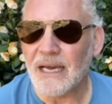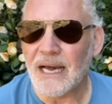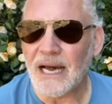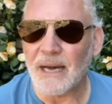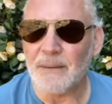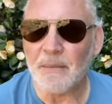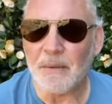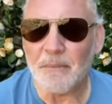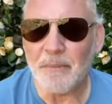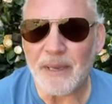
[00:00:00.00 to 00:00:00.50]

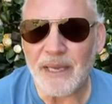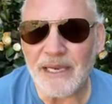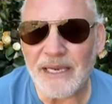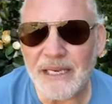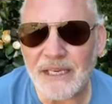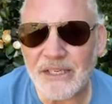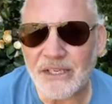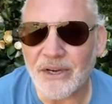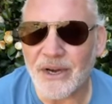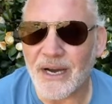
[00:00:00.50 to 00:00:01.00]
I'm
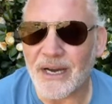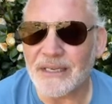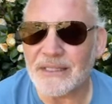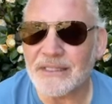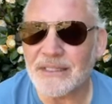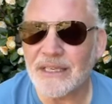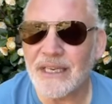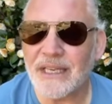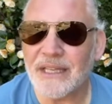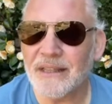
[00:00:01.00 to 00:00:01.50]
appealing to
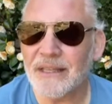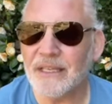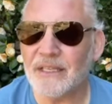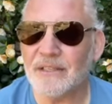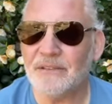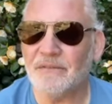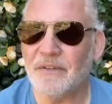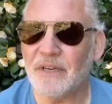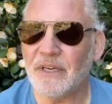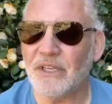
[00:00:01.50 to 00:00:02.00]
us in
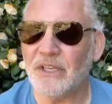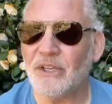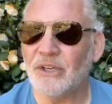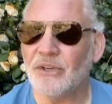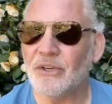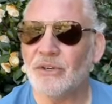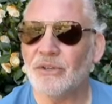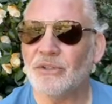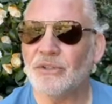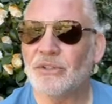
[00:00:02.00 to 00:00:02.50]
this
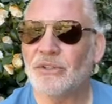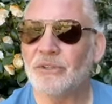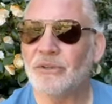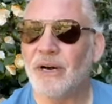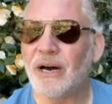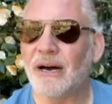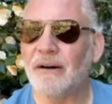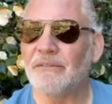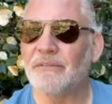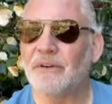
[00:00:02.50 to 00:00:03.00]
video to
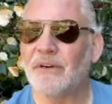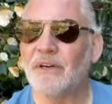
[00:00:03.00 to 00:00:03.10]
have